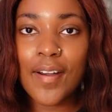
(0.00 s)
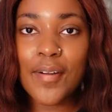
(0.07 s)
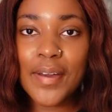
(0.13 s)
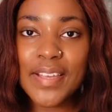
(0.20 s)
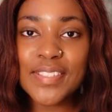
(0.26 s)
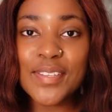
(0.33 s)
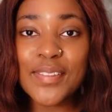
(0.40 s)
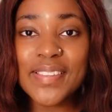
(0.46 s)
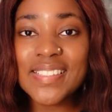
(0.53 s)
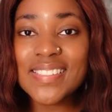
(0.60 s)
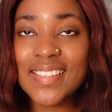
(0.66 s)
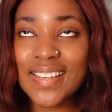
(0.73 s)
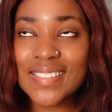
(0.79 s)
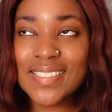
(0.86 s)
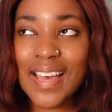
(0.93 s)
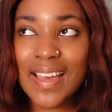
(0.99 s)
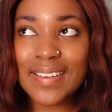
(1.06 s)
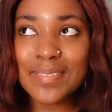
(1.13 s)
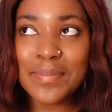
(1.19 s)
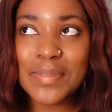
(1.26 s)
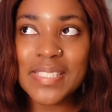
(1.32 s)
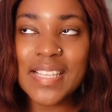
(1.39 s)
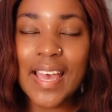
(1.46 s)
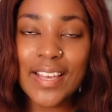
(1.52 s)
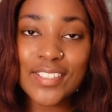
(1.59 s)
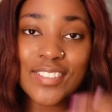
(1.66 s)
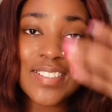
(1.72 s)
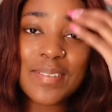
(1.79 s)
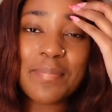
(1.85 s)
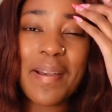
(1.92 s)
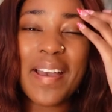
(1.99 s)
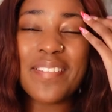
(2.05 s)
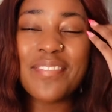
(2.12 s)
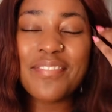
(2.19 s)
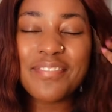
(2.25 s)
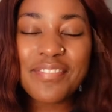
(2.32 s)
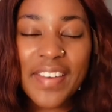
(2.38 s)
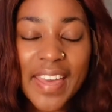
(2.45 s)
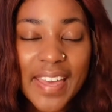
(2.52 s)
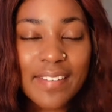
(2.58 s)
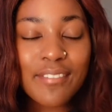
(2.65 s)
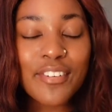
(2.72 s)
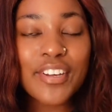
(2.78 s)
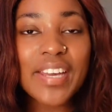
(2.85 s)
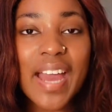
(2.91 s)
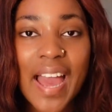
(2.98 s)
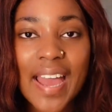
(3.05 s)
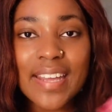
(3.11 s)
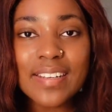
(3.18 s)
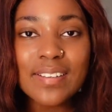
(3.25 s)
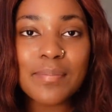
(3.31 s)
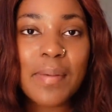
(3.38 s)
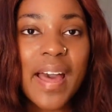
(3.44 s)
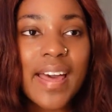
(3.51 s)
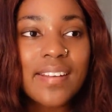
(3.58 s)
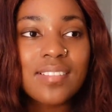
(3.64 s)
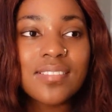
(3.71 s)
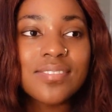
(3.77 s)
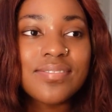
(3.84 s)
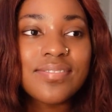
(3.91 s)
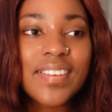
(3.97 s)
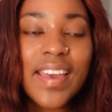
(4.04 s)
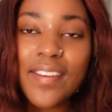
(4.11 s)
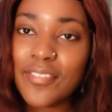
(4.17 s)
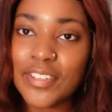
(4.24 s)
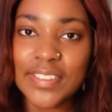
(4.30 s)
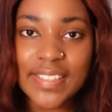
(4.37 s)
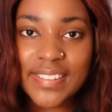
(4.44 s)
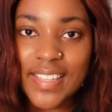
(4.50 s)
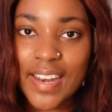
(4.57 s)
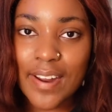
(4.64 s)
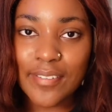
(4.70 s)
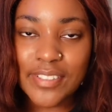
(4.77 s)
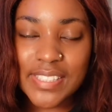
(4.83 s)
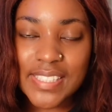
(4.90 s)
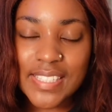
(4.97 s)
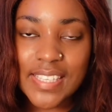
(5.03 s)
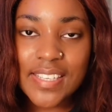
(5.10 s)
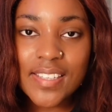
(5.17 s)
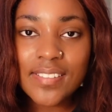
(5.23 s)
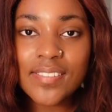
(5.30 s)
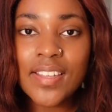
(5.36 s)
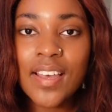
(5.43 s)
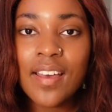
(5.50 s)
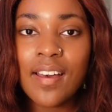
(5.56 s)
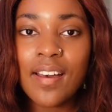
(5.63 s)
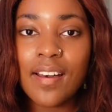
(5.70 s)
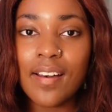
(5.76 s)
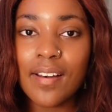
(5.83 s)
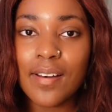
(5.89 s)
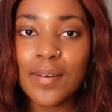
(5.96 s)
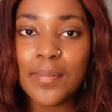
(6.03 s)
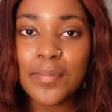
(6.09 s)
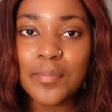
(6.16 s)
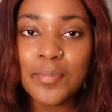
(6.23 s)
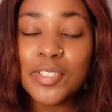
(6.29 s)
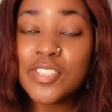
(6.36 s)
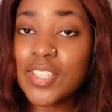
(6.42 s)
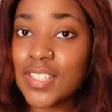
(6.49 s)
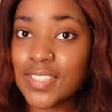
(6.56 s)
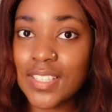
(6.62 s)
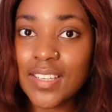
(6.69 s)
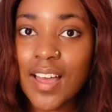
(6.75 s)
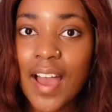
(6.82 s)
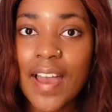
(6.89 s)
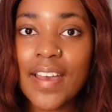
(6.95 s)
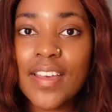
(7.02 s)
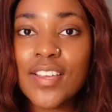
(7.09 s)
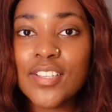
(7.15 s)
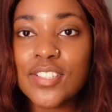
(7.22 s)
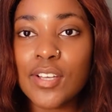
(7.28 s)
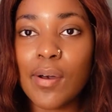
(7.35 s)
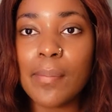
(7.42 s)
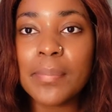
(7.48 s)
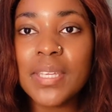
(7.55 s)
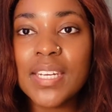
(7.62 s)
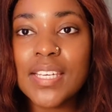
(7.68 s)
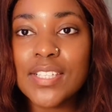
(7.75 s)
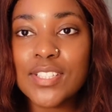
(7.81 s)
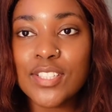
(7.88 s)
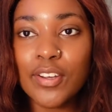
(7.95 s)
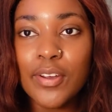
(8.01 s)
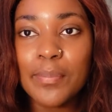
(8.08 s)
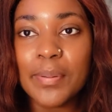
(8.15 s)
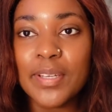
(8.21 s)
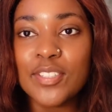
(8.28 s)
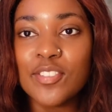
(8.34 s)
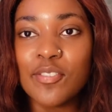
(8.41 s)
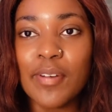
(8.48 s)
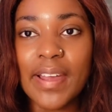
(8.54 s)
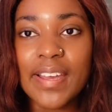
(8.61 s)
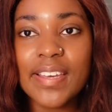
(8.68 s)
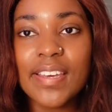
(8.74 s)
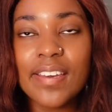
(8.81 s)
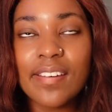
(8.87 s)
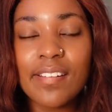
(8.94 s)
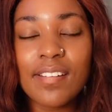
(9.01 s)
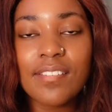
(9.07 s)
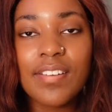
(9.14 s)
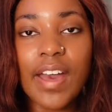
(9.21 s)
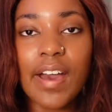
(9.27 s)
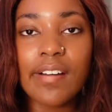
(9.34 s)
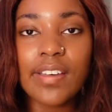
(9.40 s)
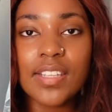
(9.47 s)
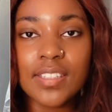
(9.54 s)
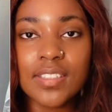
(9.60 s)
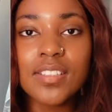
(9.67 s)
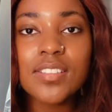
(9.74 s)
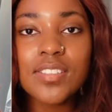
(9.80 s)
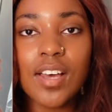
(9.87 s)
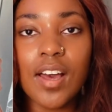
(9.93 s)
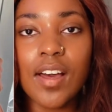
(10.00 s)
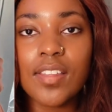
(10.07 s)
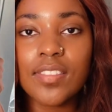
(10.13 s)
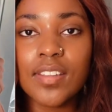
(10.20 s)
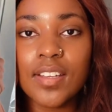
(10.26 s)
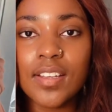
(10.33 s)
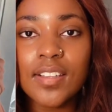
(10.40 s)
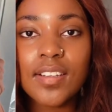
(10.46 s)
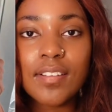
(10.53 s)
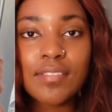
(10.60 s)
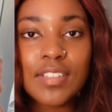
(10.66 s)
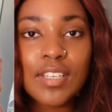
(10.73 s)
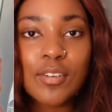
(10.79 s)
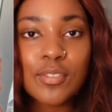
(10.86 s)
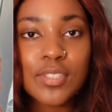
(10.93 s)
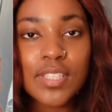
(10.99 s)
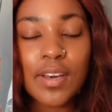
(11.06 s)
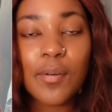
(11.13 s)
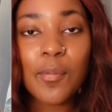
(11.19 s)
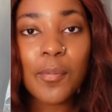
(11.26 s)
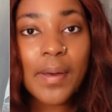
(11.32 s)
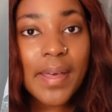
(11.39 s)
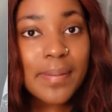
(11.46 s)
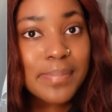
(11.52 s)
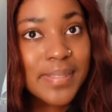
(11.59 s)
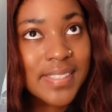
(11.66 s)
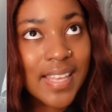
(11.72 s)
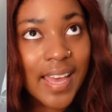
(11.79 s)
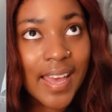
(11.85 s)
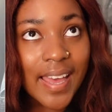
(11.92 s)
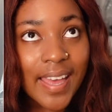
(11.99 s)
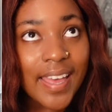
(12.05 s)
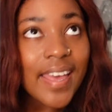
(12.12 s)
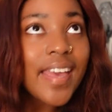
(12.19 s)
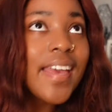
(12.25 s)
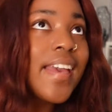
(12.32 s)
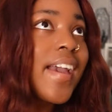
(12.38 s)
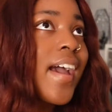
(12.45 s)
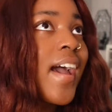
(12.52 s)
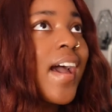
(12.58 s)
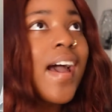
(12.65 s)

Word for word: Okay, so this next item is actually my favorite item out of everything that I received, um, which says a lot. So I'm going to insert a picture right here of how it looked on the Lovely Wholesale website.